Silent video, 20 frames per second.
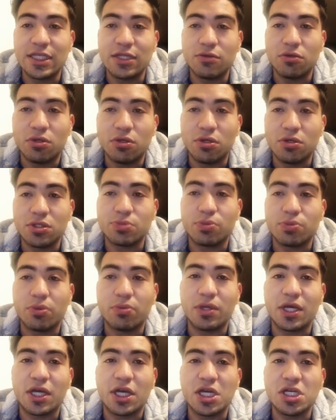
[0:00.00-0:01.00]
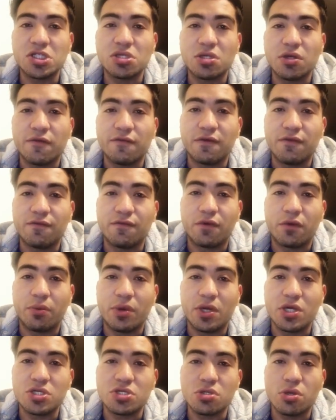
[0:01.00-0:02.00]
to use publication of
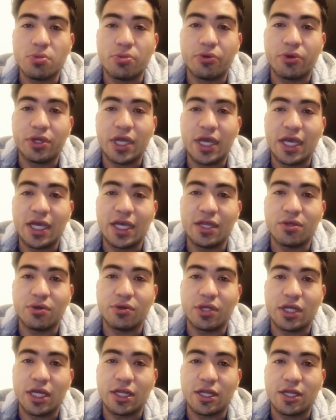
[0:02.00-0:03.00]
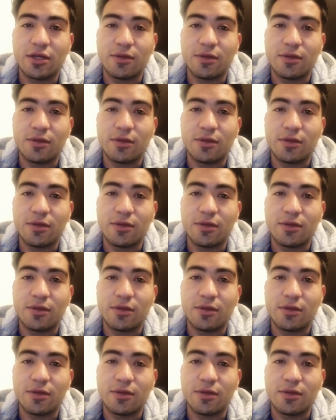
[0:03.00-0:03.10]
information over the internet.